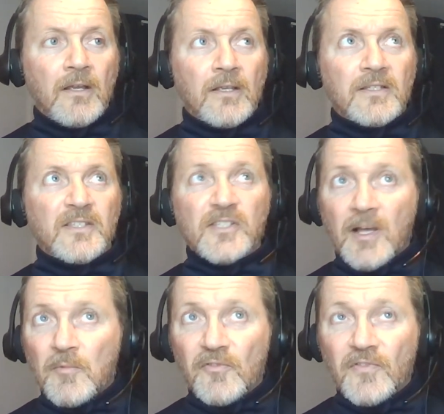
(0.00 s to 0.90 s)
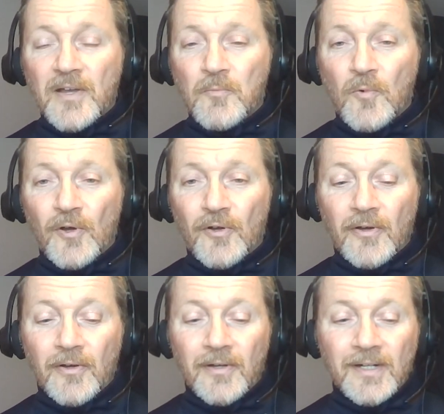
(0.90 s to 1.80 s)
Some of them
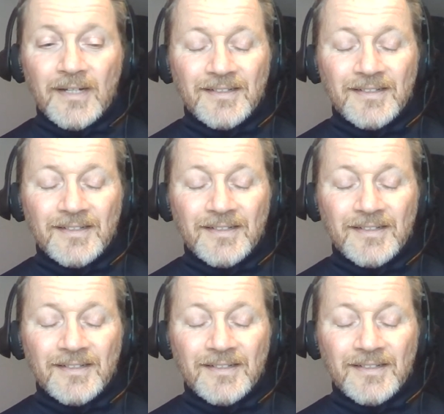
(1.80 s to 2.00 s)
were